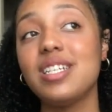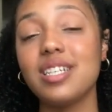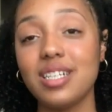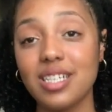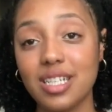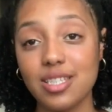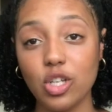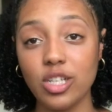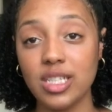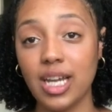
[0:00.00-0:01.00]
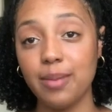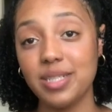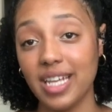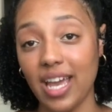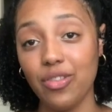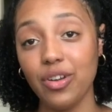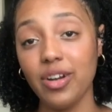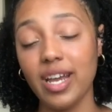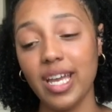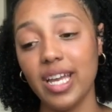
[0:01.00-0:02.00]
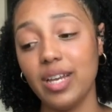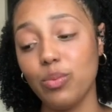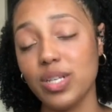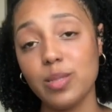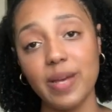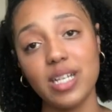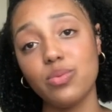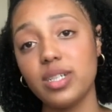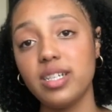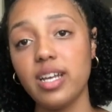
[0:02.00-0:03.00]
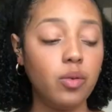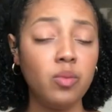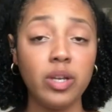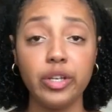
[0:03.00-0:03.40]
to start to come together and respect one another.